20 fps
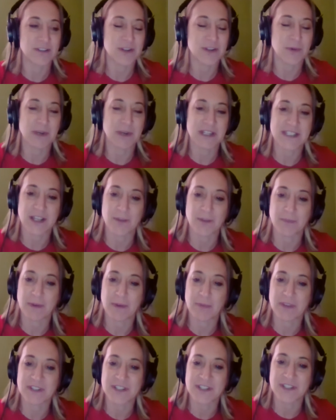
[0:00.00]
don't want to tell
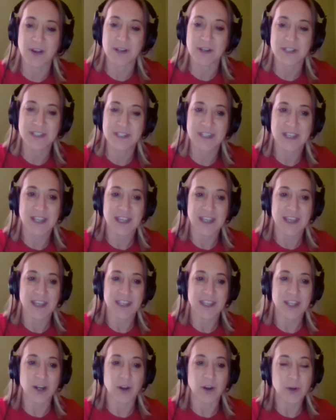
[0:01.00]
people the songs.
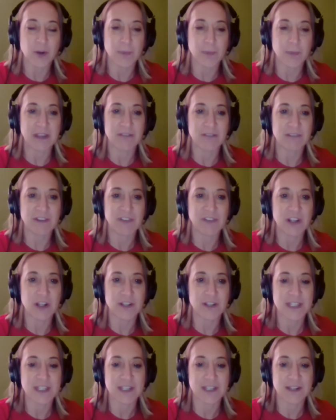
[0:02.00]
It'll be
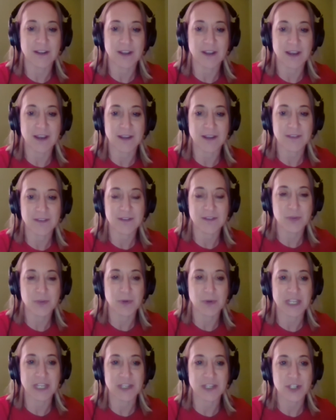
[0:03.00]
revealed in
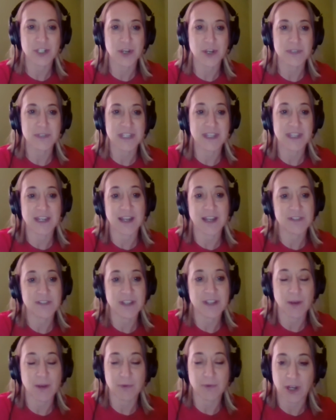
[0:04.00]
20 shows, and then after
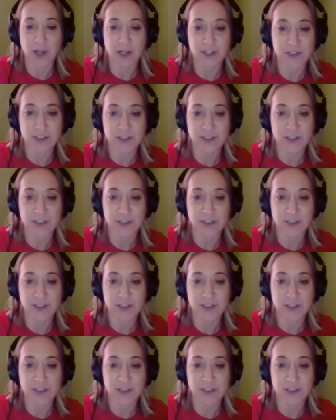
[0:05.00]
that, we're not